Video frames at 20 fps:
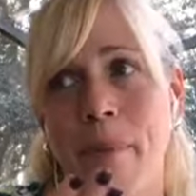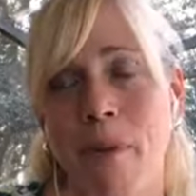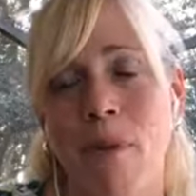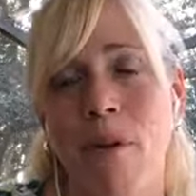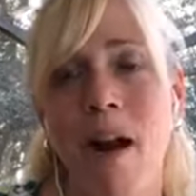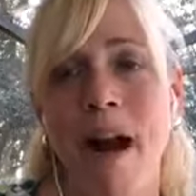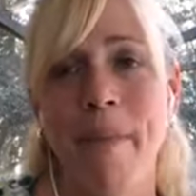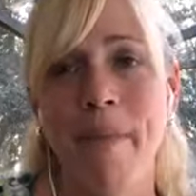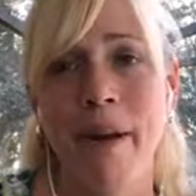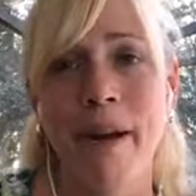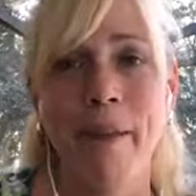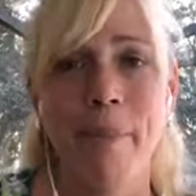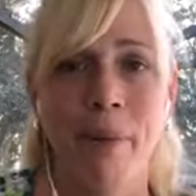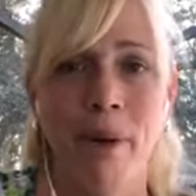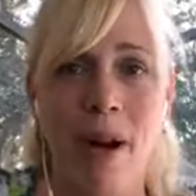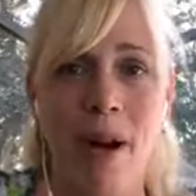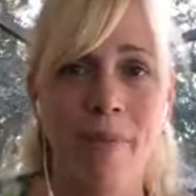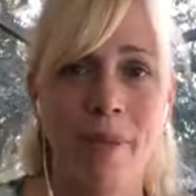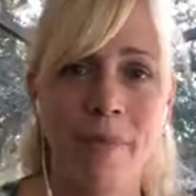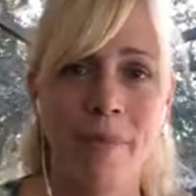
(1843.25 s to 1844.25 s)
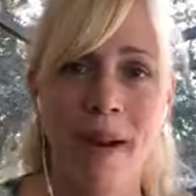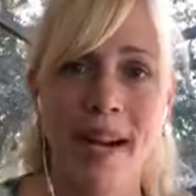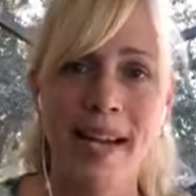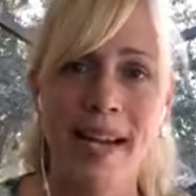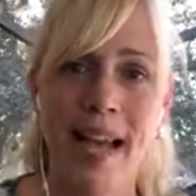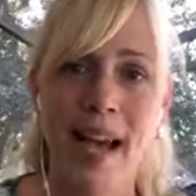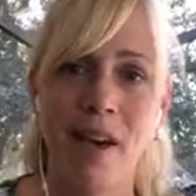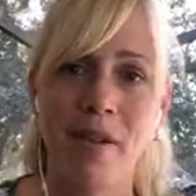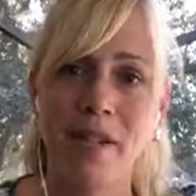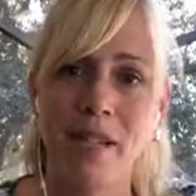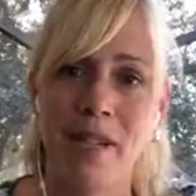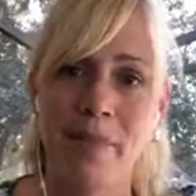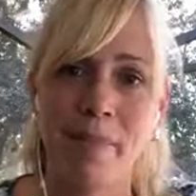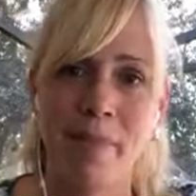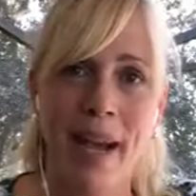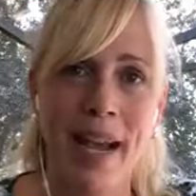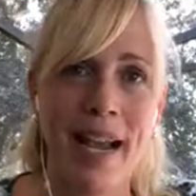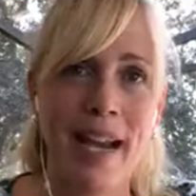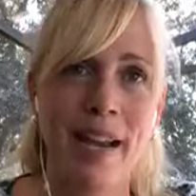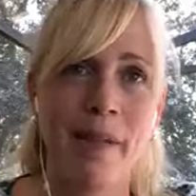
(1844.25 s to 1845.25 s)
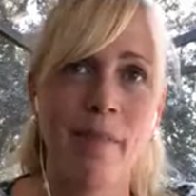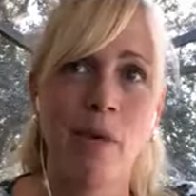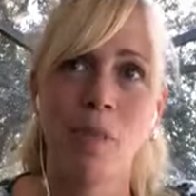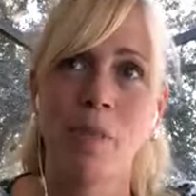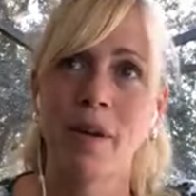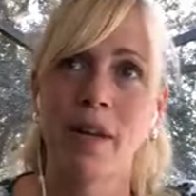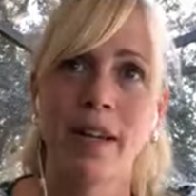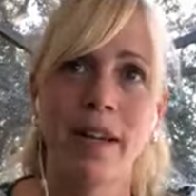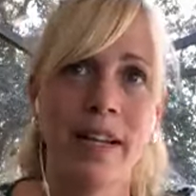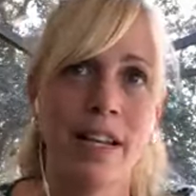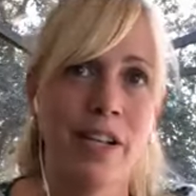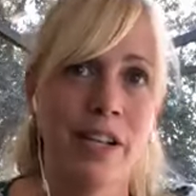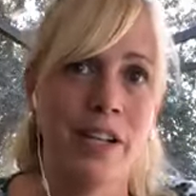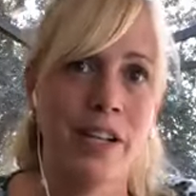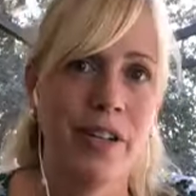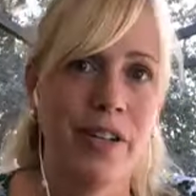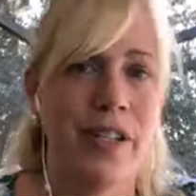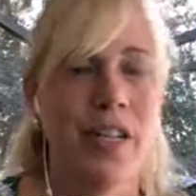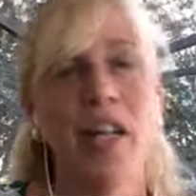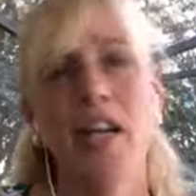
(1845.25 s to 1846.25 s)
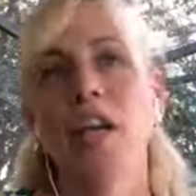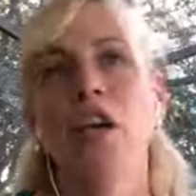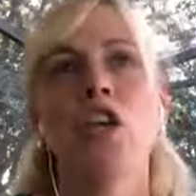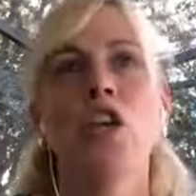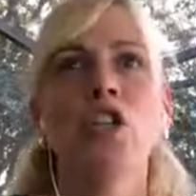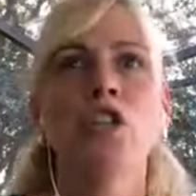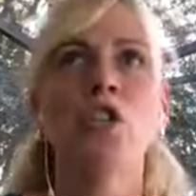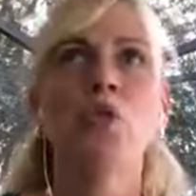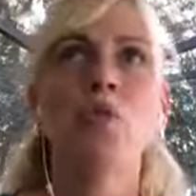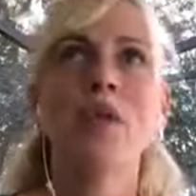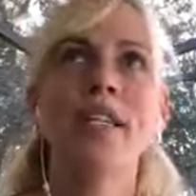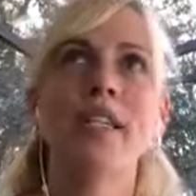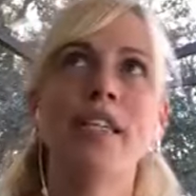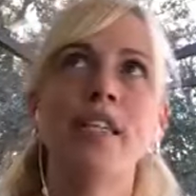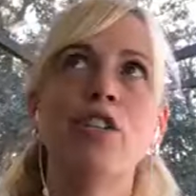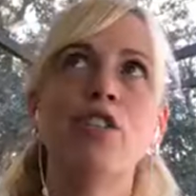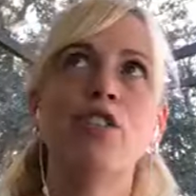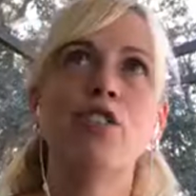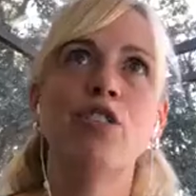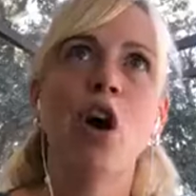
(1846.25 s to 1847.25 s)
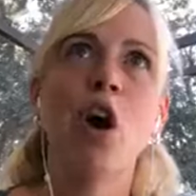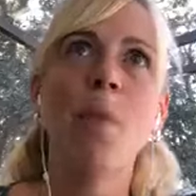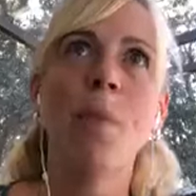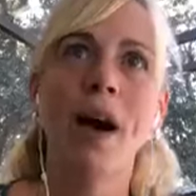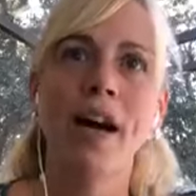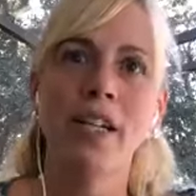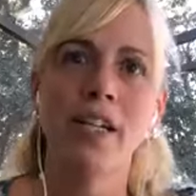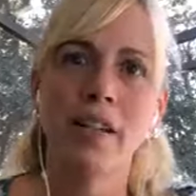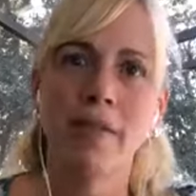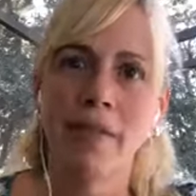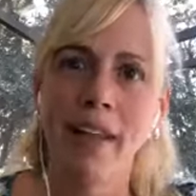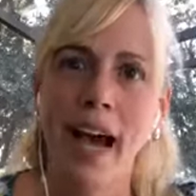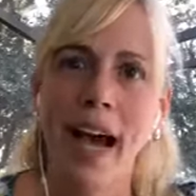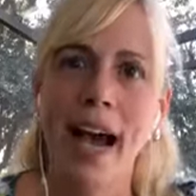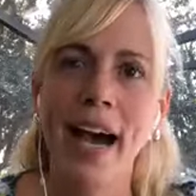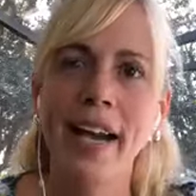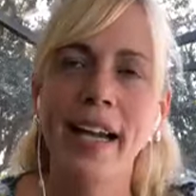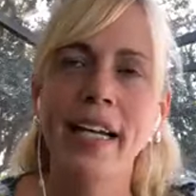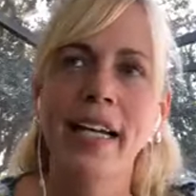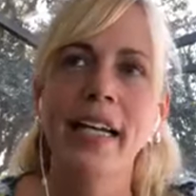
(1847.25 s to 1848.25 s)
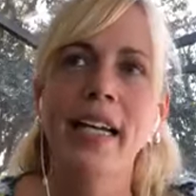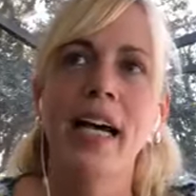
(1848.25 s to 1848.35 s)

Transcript: primary problem right now is the pain and mobility issues. So we see so much of that.